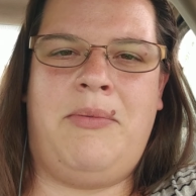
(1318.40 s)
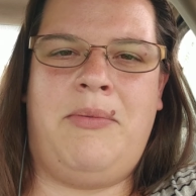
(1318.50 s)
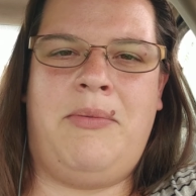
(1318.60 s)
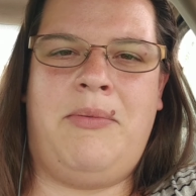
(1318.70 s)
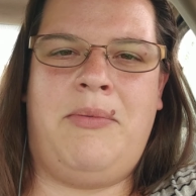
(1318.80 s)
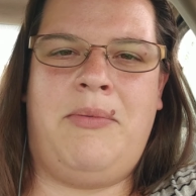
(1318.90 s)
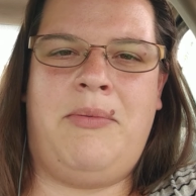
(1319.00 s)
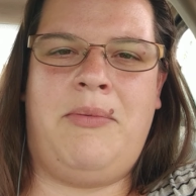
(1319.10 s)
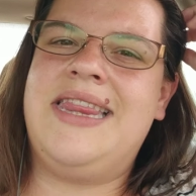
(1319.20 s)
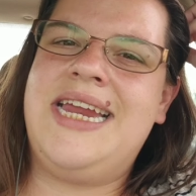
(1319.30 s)
and
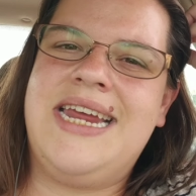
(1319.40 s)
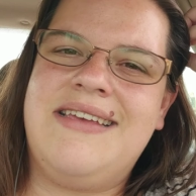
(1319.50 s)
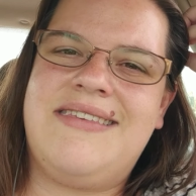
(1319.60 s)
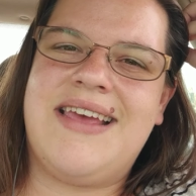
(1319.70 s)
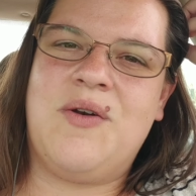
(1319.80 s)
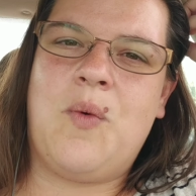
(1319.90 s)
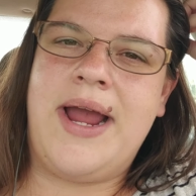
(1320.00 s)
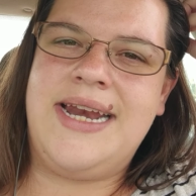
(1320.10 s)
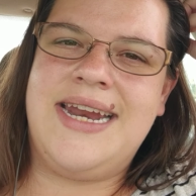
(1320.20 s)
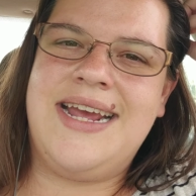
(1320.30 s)
cleanliness and
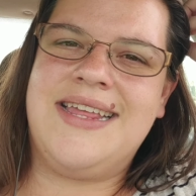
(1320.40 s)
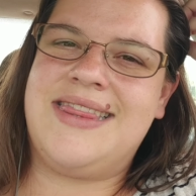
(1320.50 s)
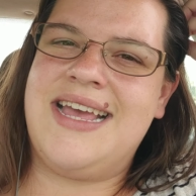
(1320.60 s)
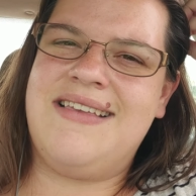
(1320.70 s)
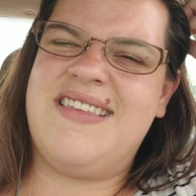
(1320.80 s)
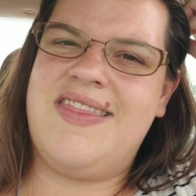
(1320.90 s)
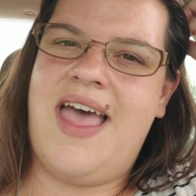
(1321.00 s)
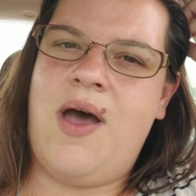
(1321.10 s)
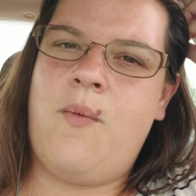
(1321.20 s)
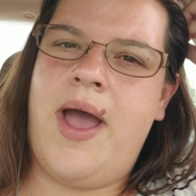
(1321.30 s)
whitening and things in
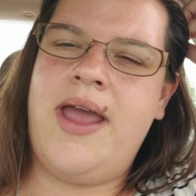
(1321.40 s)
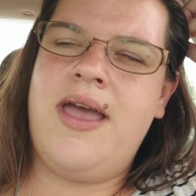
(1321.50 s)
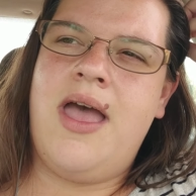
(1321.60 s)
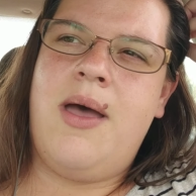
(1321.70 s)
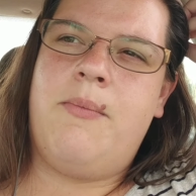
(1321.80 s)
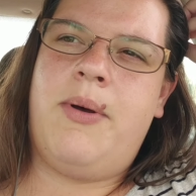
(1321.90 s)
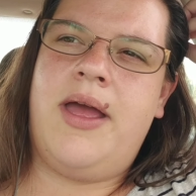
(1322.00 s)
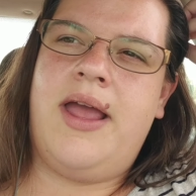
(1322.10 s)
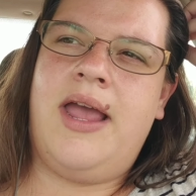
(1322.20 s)
that way, but